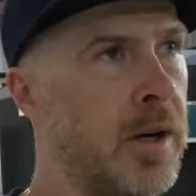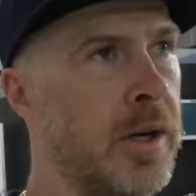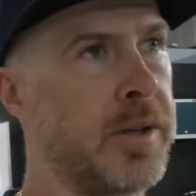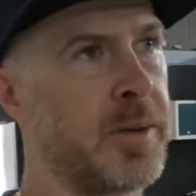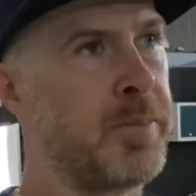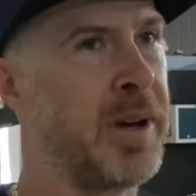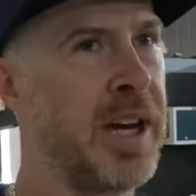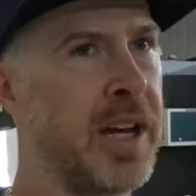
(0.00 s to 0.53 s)

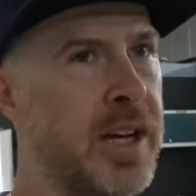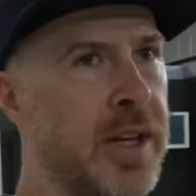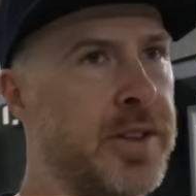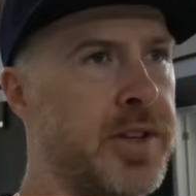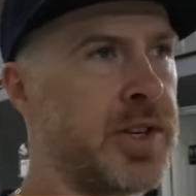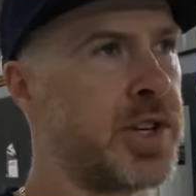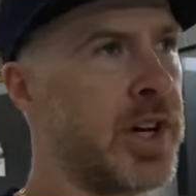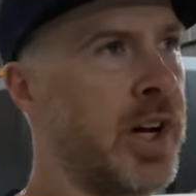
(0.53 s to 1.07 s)
right, back
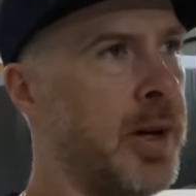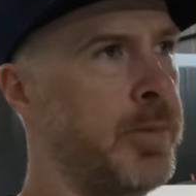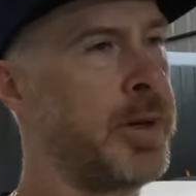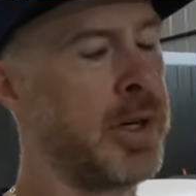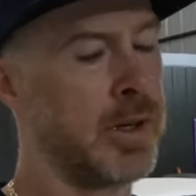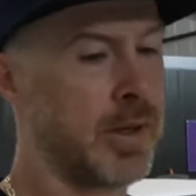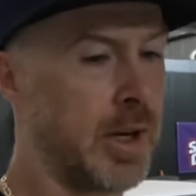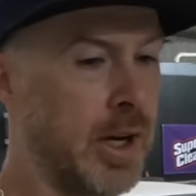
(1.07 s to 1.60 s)
at the shop
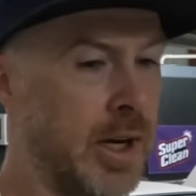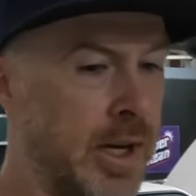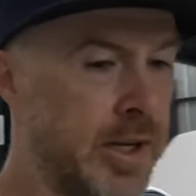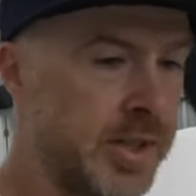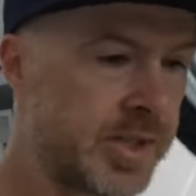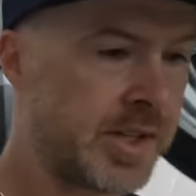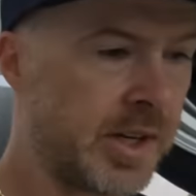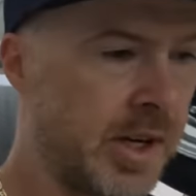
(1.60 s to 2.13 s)
here,
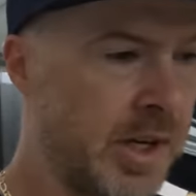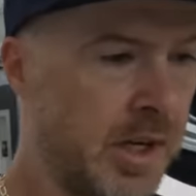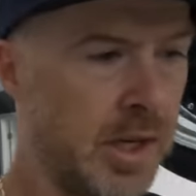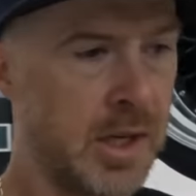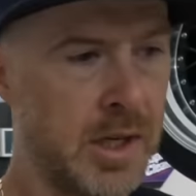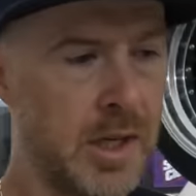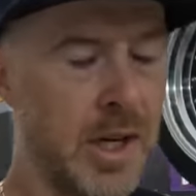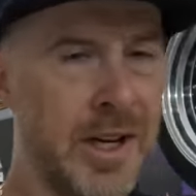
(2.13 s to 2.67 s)
guys,
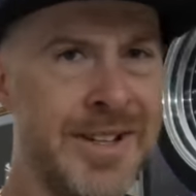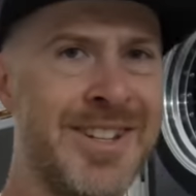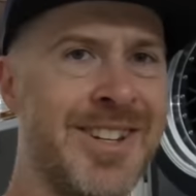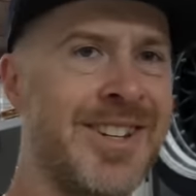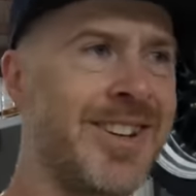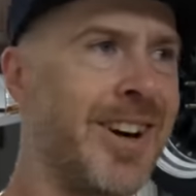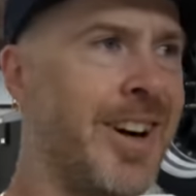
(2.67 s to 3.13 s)
and I did